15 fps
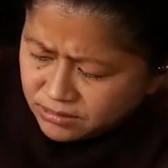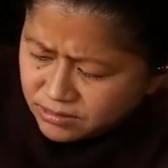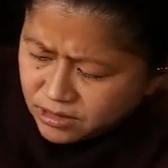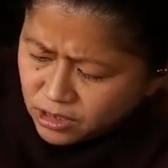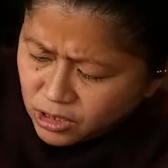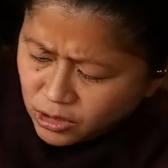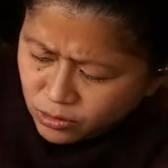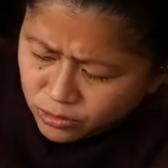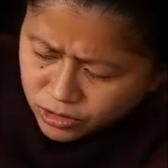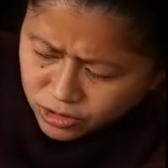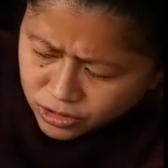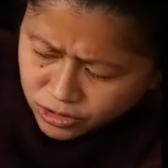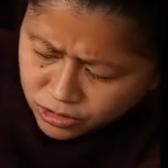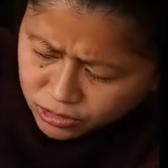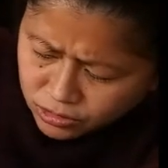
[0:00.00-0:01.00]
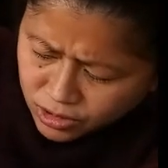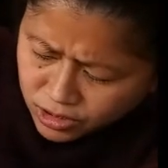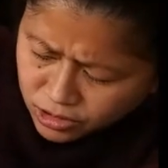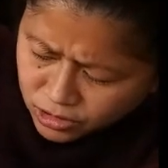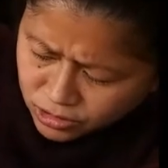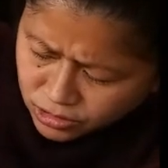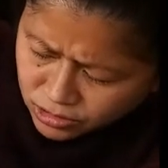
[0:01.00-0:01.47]
closed
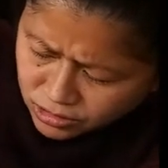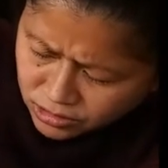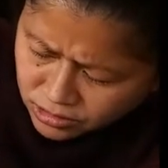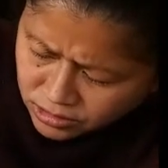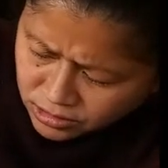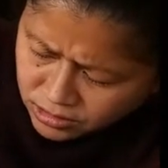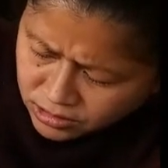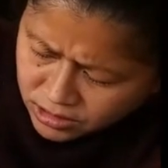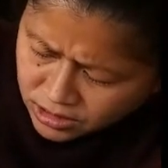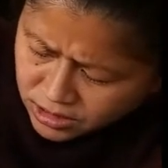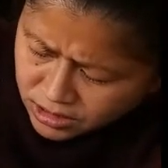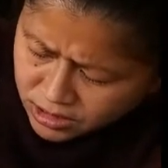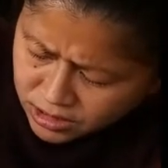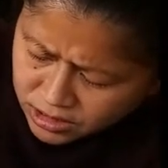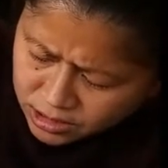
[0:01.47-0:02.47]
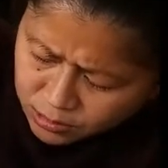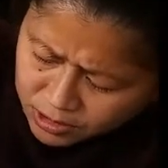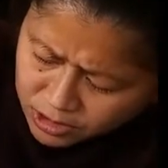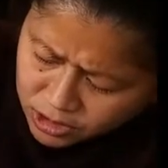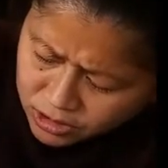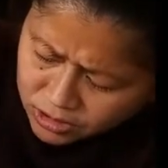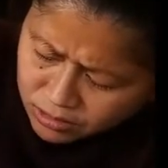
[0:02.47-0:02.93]
structure,
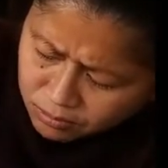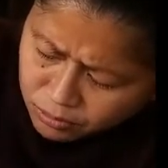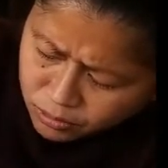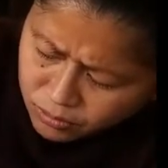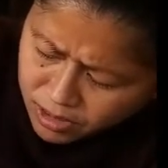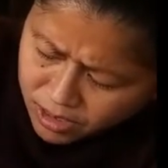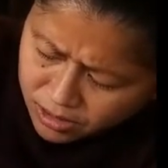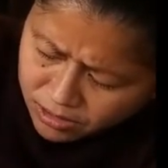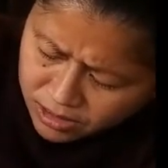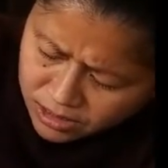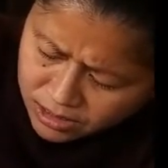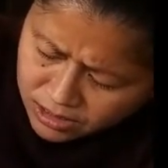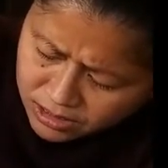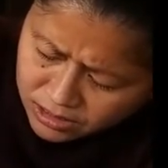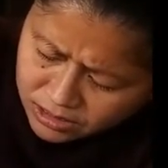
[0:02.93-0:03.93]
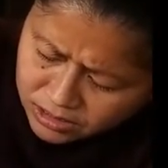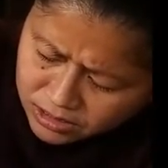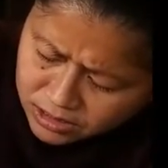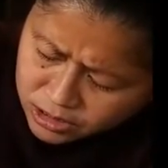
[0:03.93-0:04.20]
especially blueberries.